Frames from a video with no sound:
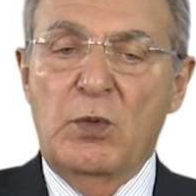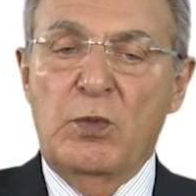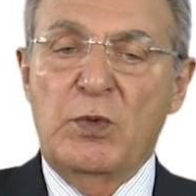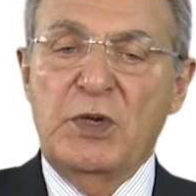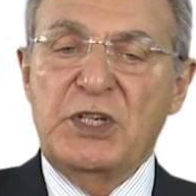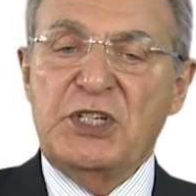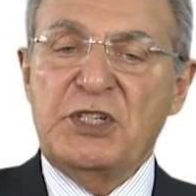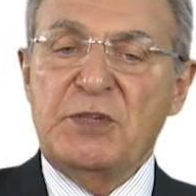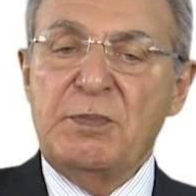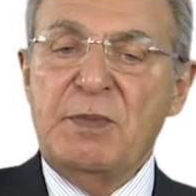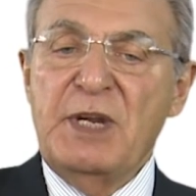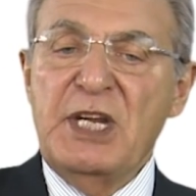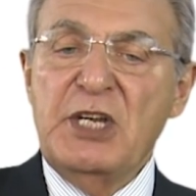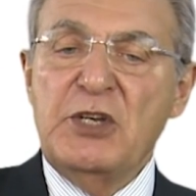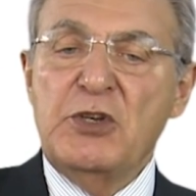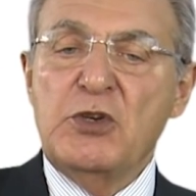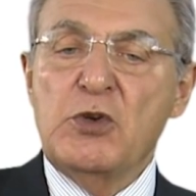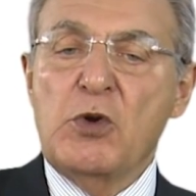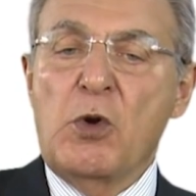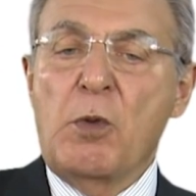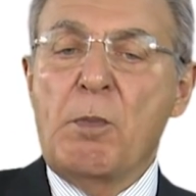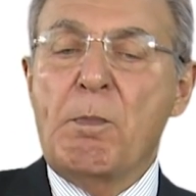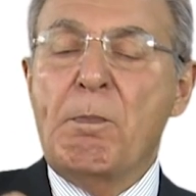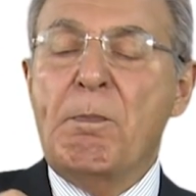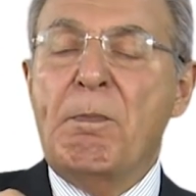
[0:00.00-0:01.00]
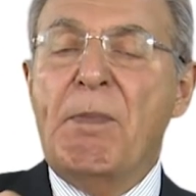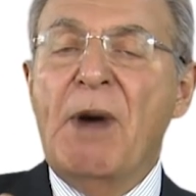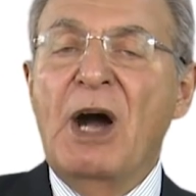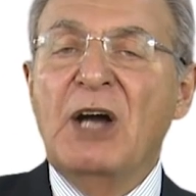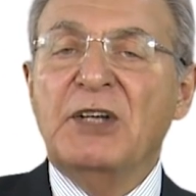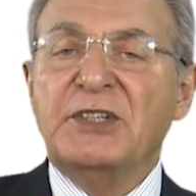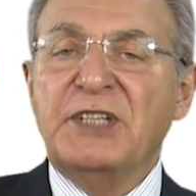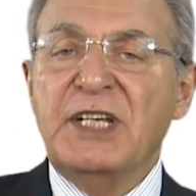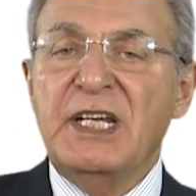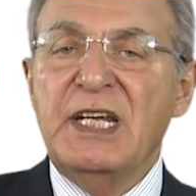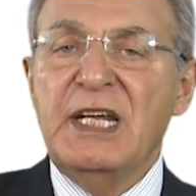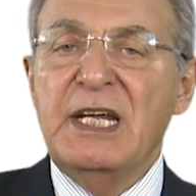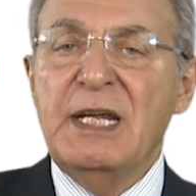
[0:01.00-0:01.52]
which means your
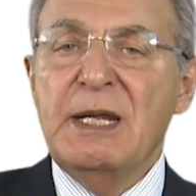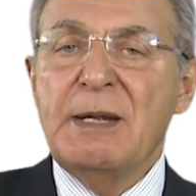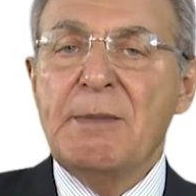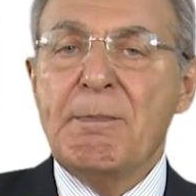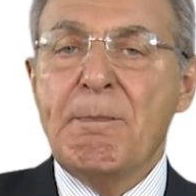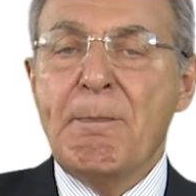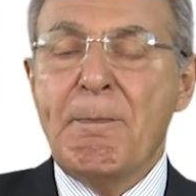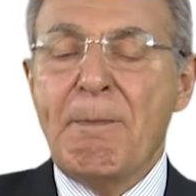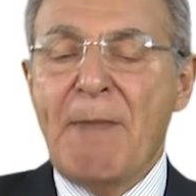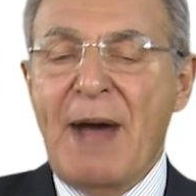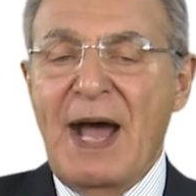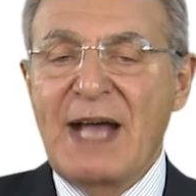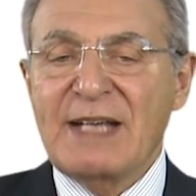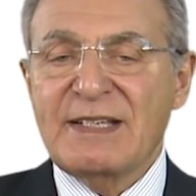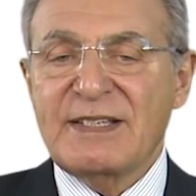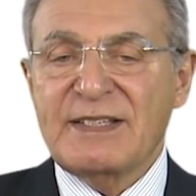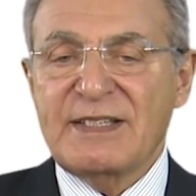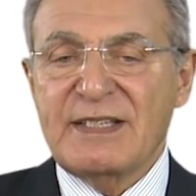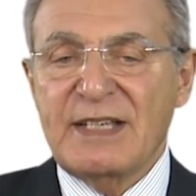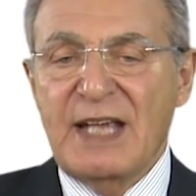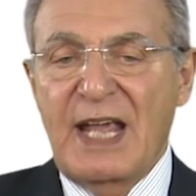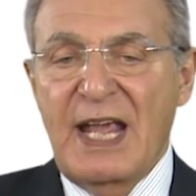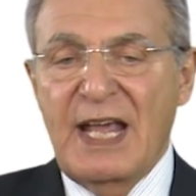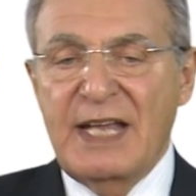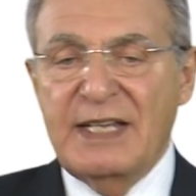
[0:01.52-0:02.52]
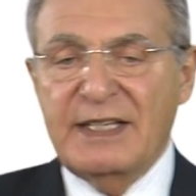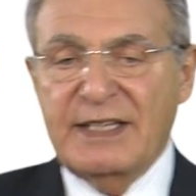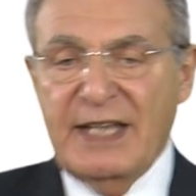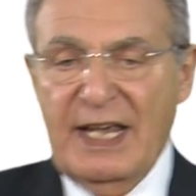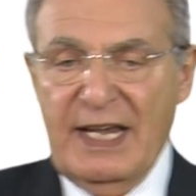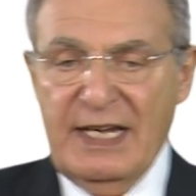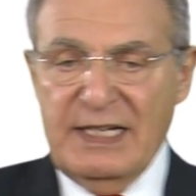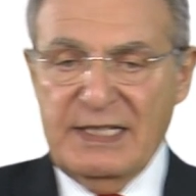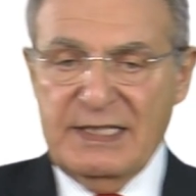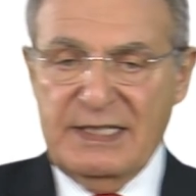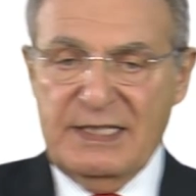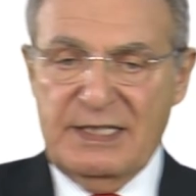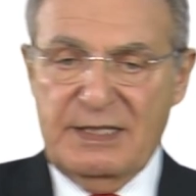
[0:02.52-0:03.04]
body mass
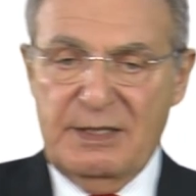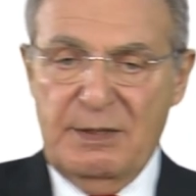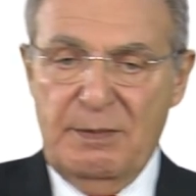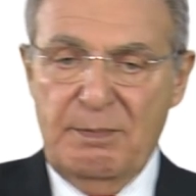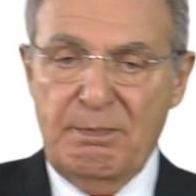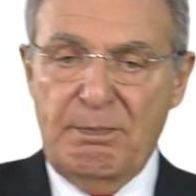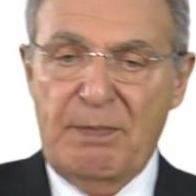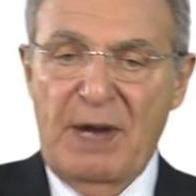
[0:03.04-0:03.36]
index,